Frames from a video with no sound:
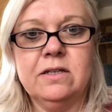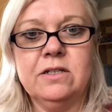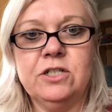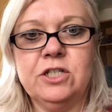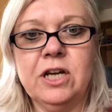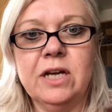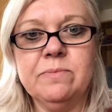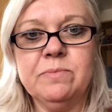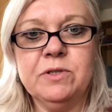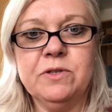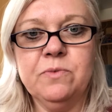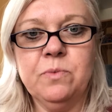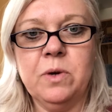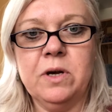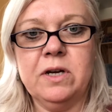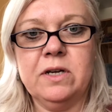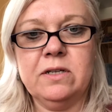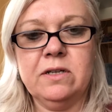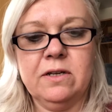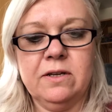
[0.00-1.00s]
Chapter
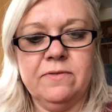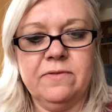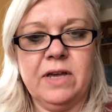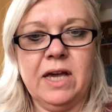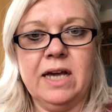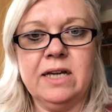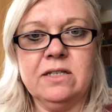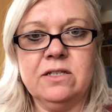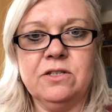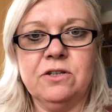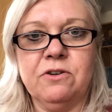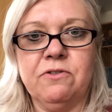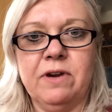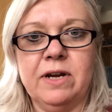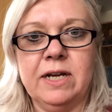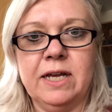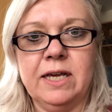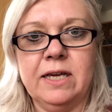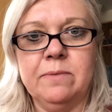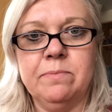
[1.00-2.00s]
1 of Gangsta
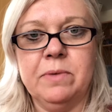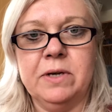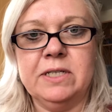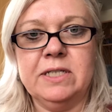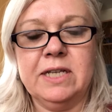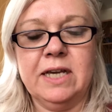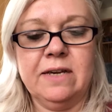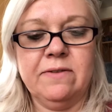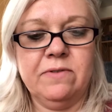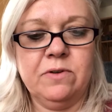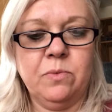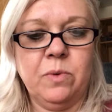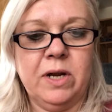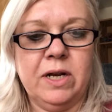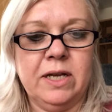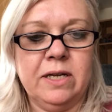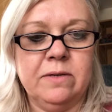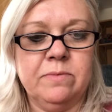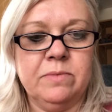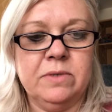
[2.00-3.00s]
Granny by David
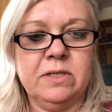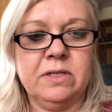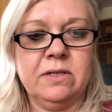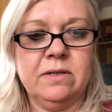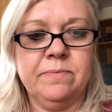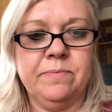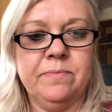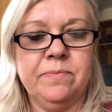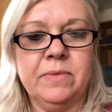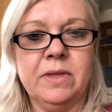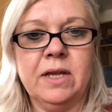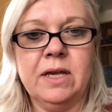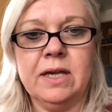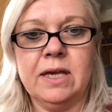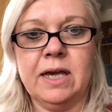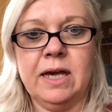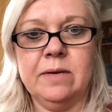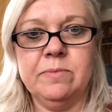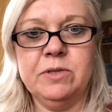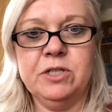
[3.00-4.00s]
Walliams.
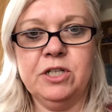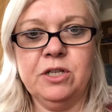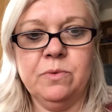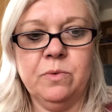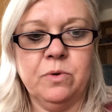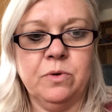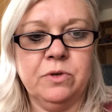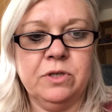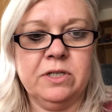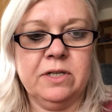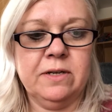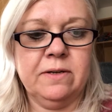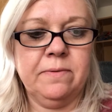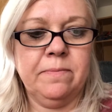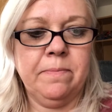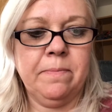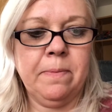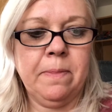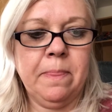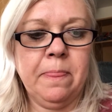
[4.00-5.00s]
Cabbagey water.
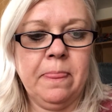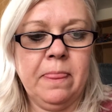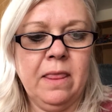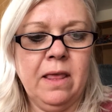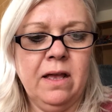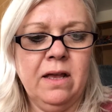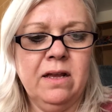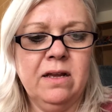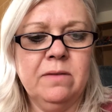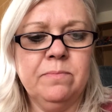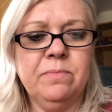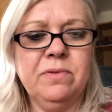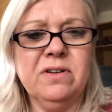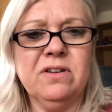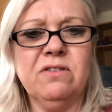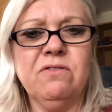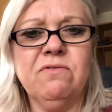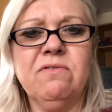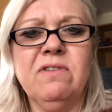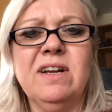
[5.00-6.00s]
"But
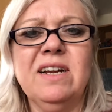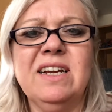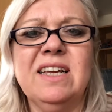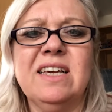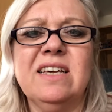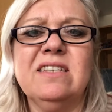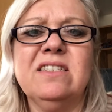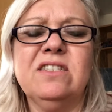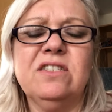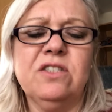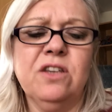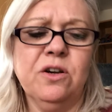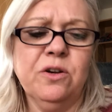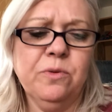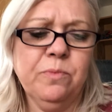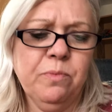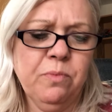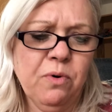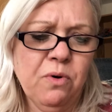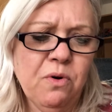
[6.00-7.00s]
Granny is so
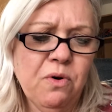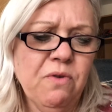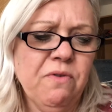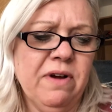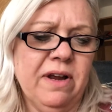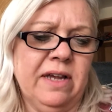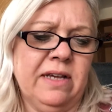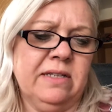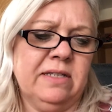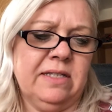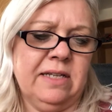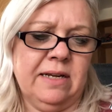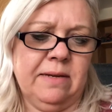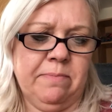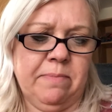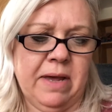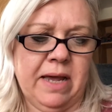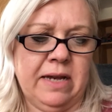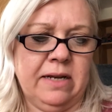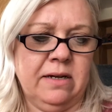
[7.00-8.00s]
boring," said
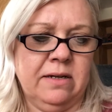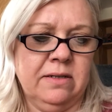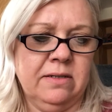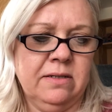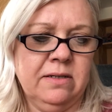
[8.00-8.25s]
Ben.